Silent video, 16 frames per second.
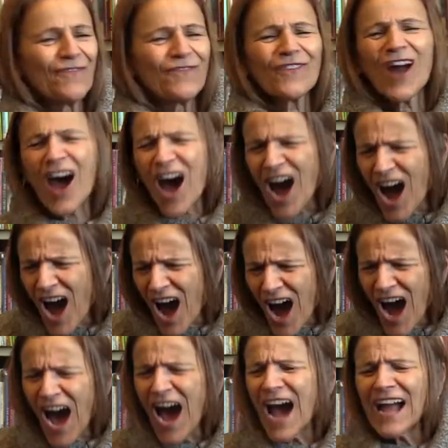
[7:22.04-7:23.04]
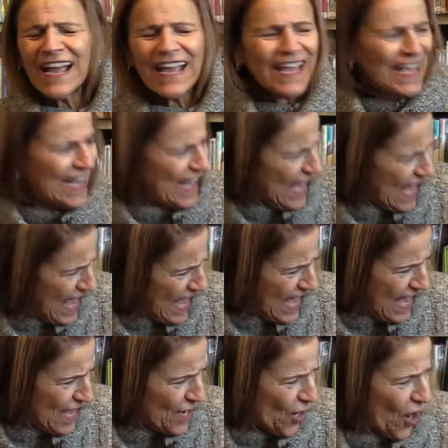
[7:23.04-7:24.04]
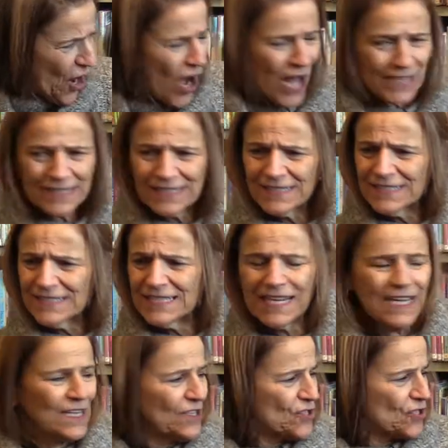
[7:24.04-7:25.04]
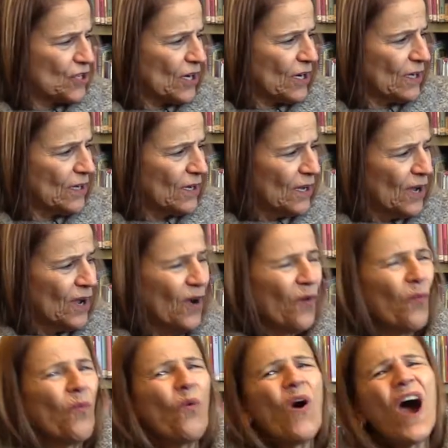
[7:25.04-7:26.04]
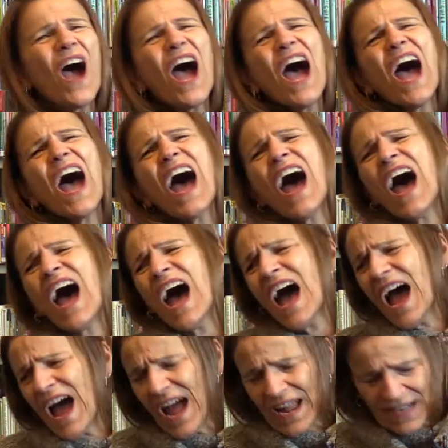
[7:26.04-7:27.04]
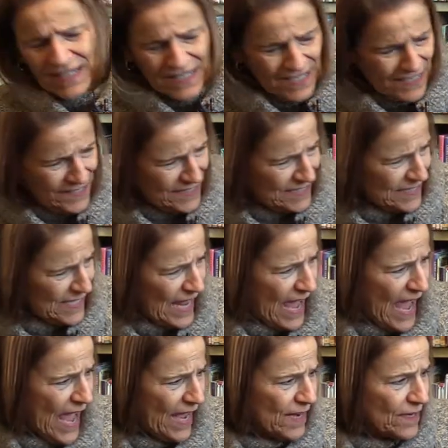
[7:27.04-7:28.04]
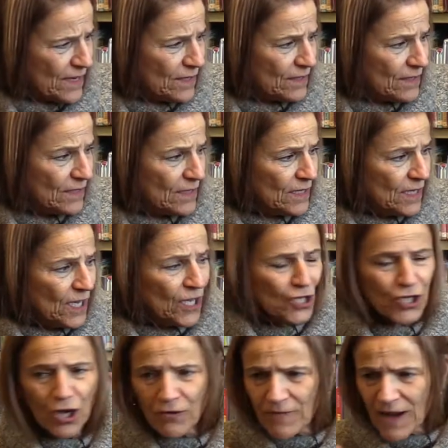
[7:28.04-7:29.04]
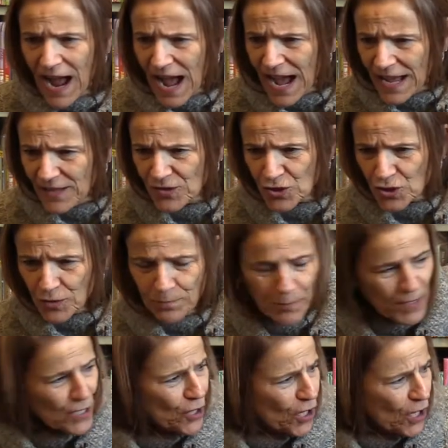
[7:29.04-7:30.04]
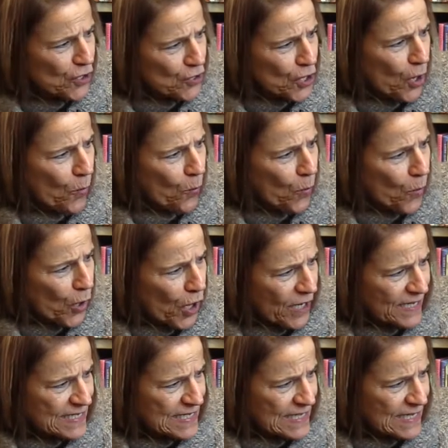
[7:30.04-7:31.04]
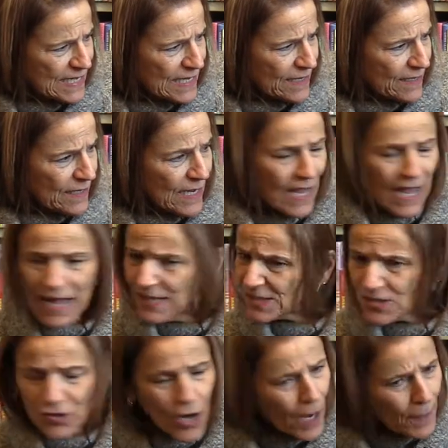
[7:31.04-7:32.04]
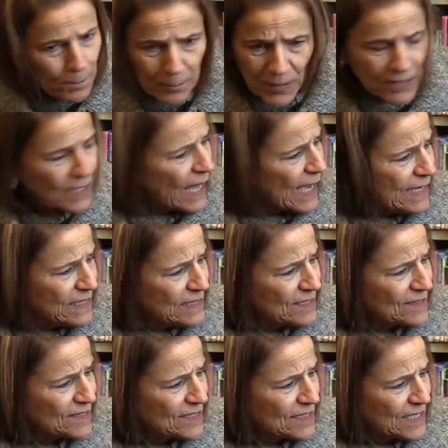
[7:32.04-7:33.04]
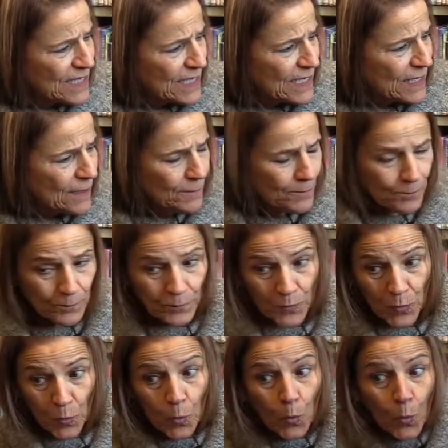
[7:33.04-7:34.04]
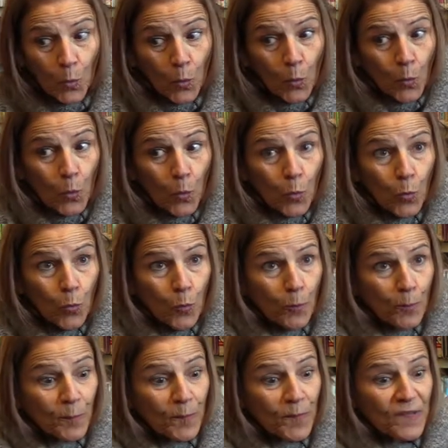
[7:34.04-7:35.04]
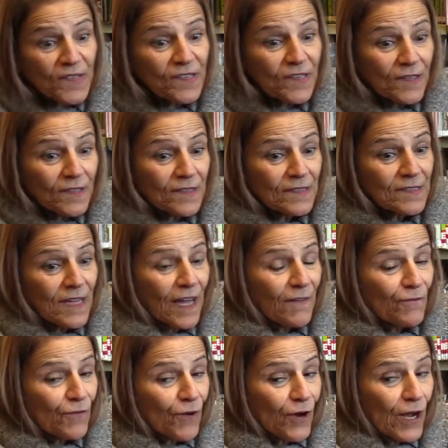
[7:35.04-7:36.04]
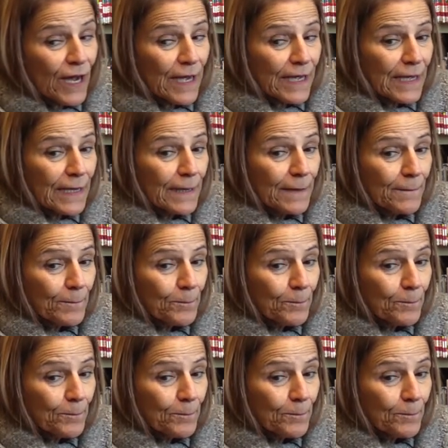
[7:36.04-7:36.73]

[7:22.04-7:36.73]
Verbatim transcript: Froggy, called his teacher. What? he said. Your eyes should be on your work, dear. It's not polite to stare. Oops, said Froggy.